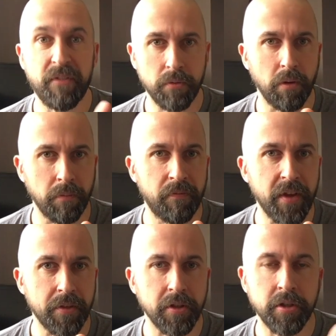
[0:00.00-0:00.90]
well,
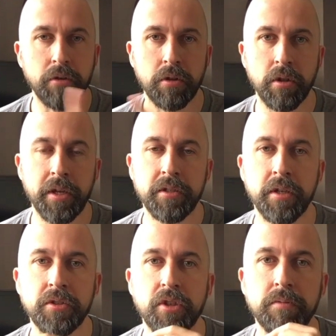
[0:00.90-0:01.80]
5th in total, has
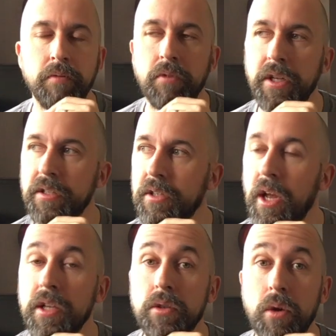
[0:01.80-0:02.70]
just been released.
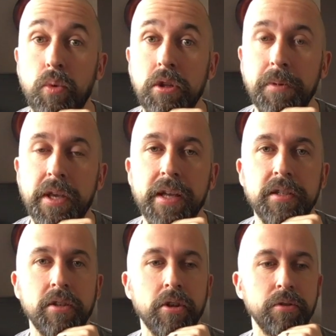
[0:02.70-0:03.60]
So I will be
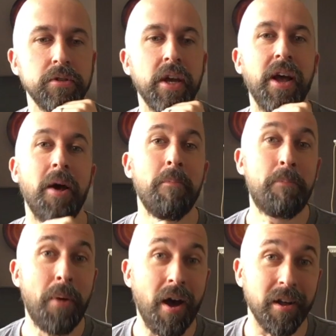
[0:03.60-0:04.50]
getting those.
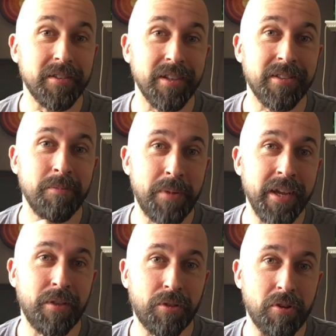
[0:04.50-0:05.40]
But the
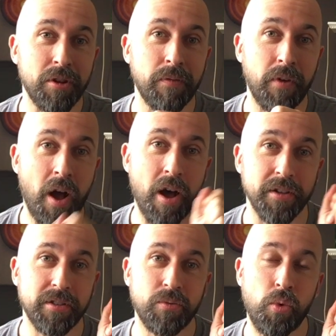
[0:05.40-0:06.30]
big thrill for
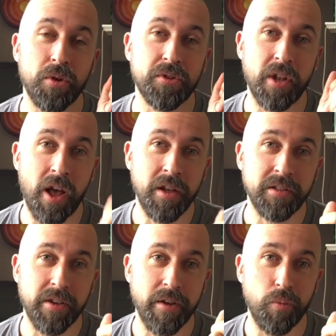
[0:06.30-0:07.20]
us was the
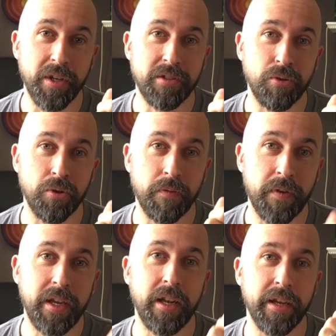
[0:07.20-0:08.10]
last time we saw The
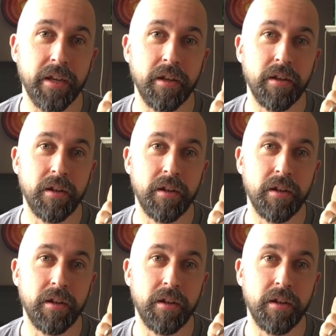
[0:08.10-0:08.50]
Feeling